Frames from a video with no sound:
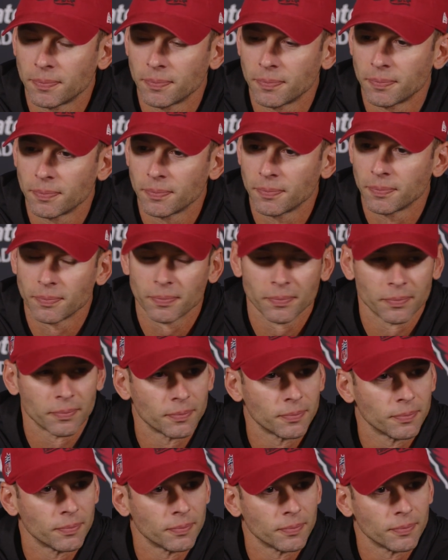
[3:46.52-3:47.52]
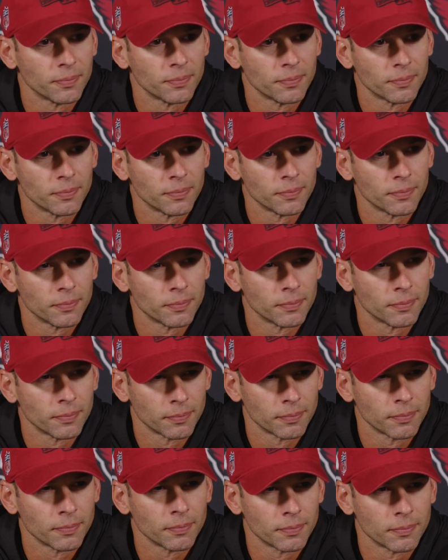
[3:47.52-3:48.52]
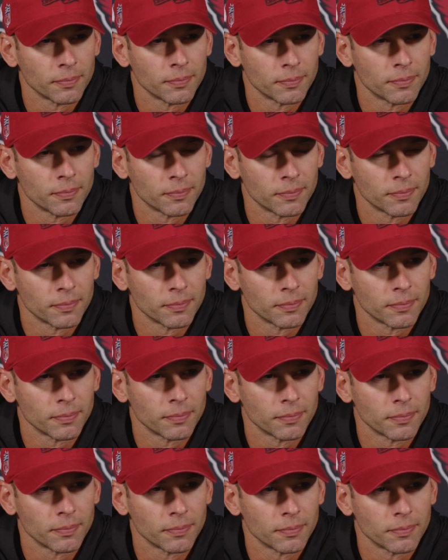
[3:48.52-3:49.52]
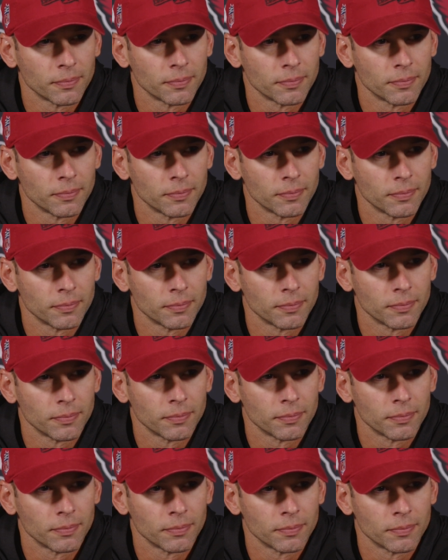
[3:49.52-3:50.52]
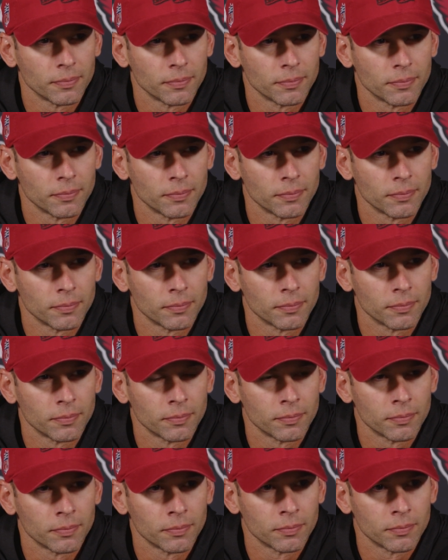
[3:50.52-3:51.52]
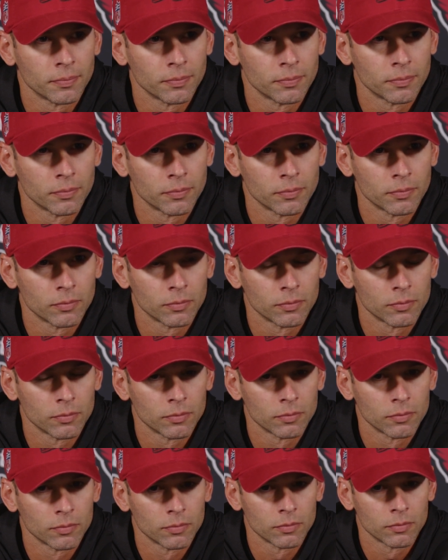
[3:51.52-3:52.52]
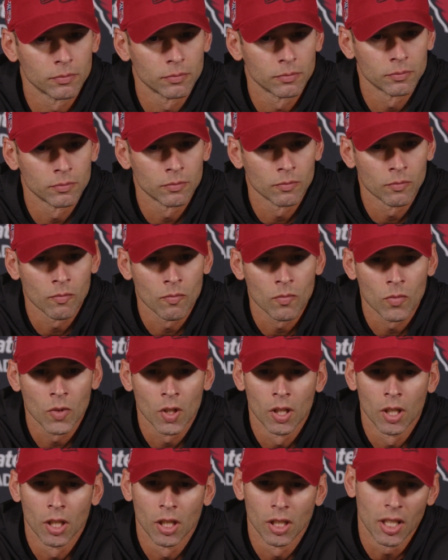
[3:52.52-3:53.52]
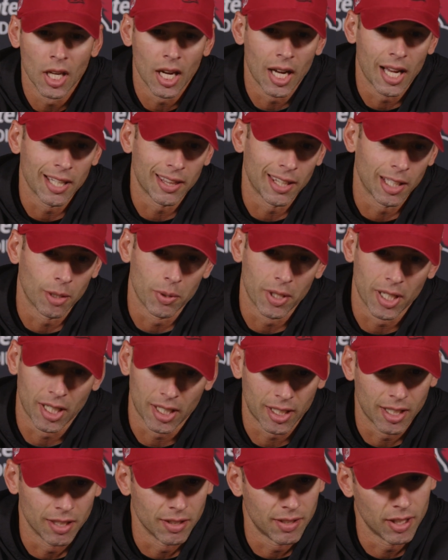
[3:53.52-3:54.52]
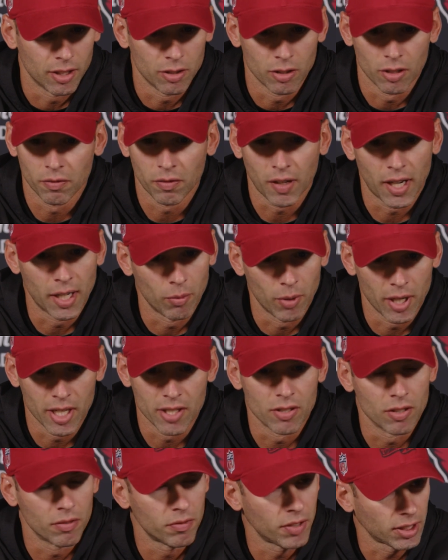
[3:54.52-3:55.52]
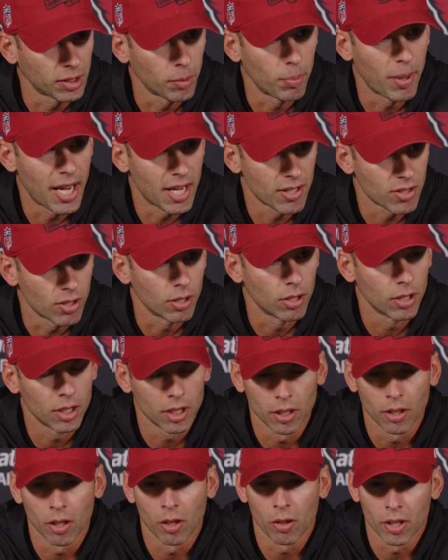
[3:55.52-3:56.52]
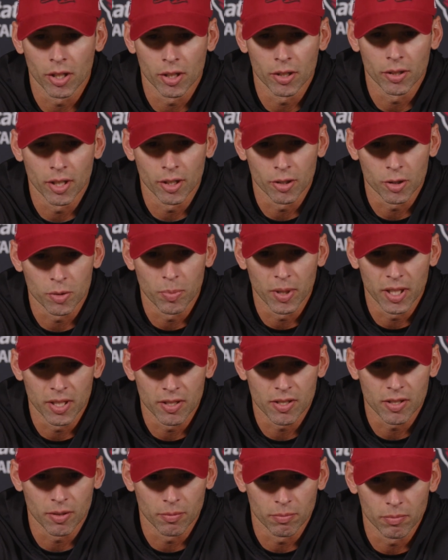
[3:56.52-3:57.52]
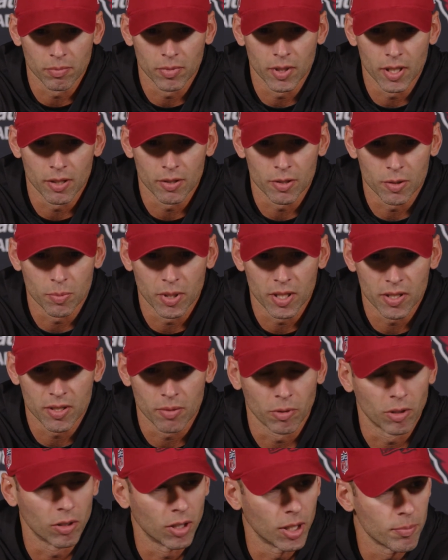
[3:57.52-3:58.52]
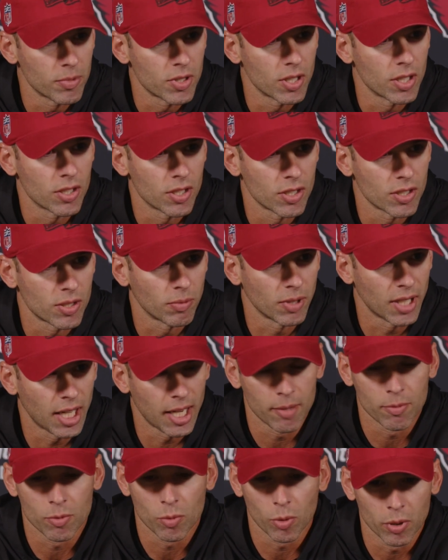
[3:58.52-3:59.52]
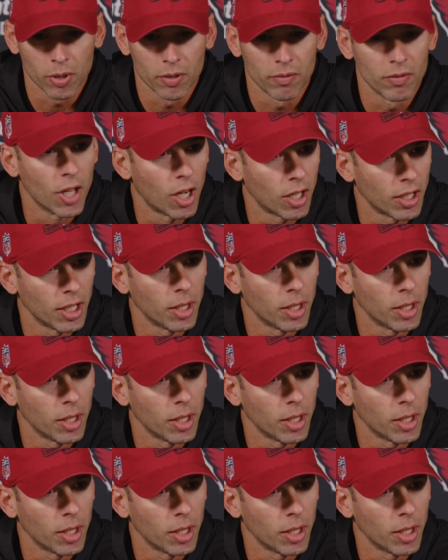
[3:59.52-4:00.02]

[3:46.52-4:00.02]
we're about halfway to the midseason point. How would you assess your overall front seven play, and more specifically the pass rush? Yeah, I think we got to continue to find ways to affect the passer. You know, there, there's been some there's been some glimpses and some games where we've done